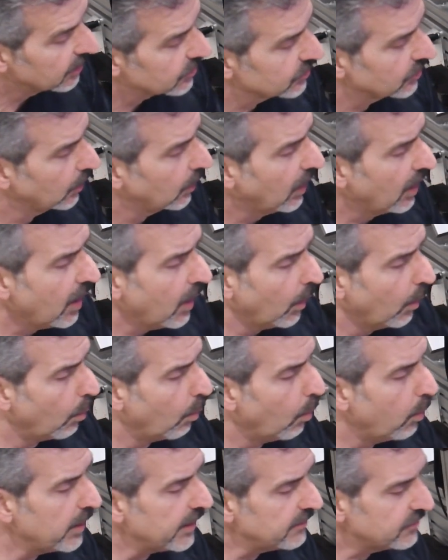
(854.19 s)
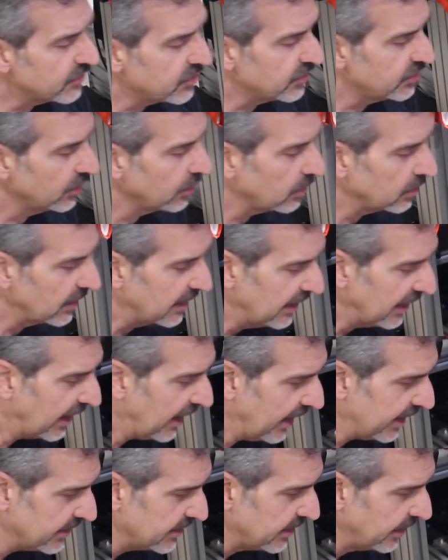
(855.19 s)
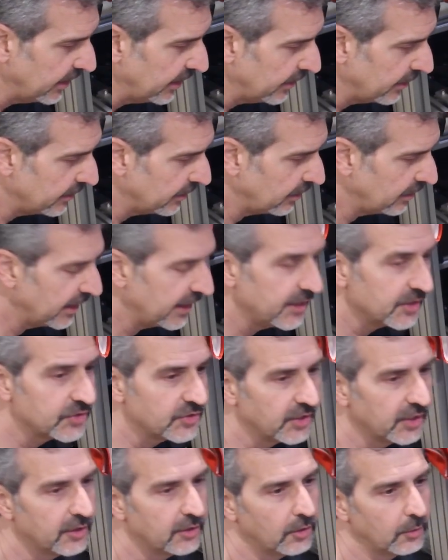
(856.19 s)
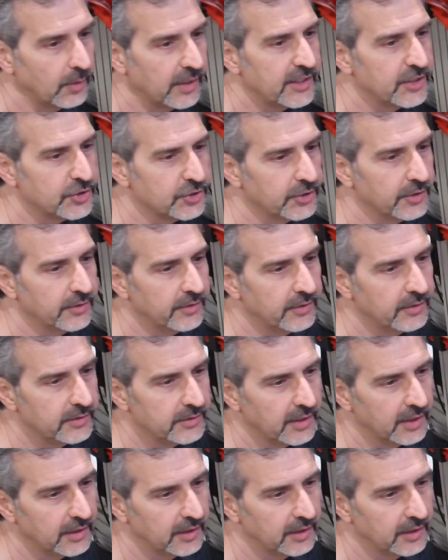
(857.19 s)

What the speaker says: So we've still got the latest iteration,